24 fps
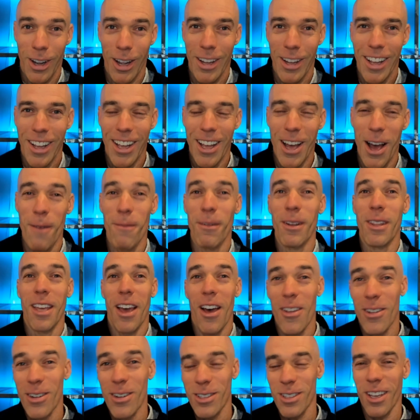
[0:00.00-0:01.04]
Right, I'm on
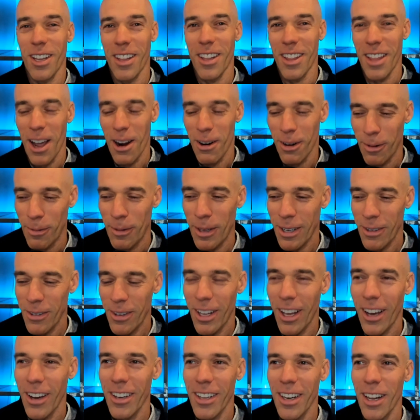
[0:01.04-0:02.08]
the other side of that. Where I'm like,
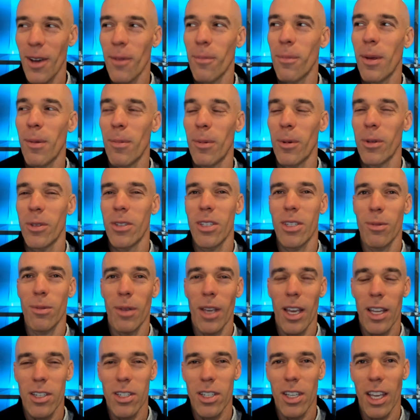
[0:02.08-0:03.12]
well, how can I help people just
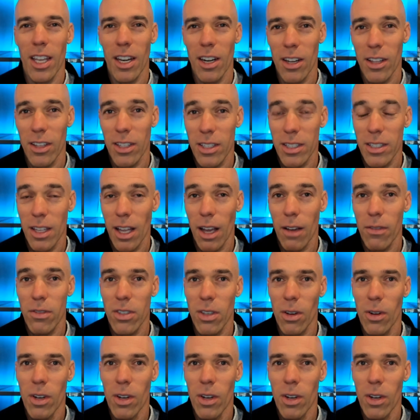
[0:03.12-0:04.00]
to be educated on this stuff?